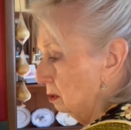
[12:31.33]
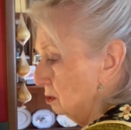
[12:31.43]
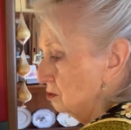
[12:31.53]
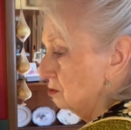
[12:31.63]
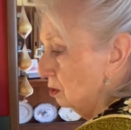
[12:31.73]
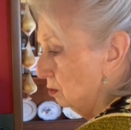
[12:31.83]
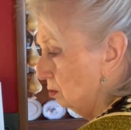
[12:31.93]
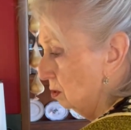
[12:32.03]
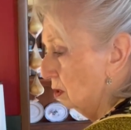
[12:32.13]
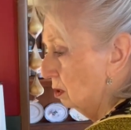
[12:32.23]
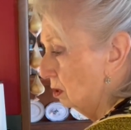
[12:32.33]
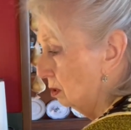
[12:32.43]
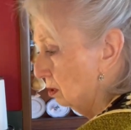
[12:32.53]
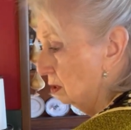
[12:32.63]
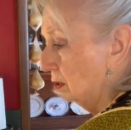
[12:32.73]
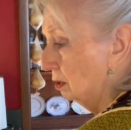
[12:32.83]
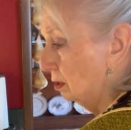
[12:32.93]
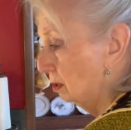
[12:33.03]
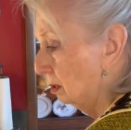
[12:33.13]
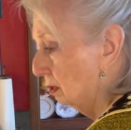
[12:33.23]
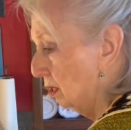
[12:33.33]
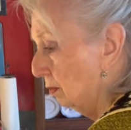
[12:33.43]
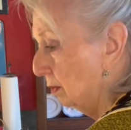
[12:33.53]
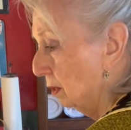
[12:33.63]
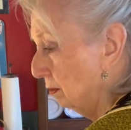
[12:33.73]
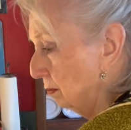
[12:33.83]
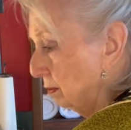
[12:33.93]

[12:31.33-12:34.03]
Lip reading: So, there we go.